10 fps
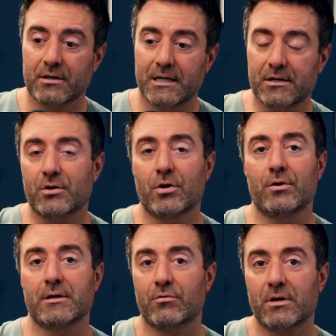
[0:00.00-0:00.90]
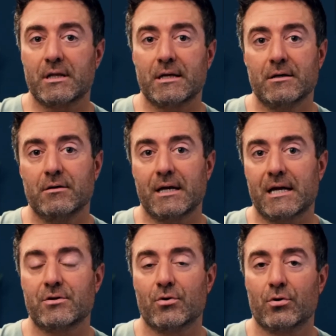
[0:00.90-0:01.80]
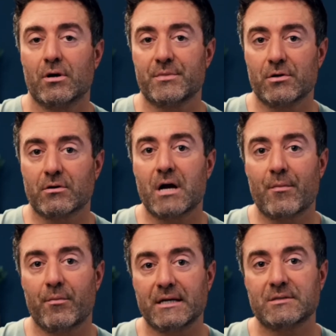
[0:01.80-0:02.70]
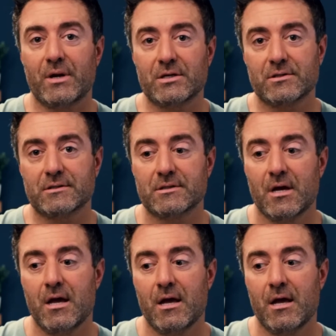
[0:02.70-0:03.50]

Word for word: can occur in critically ill and or immunocompromised patients.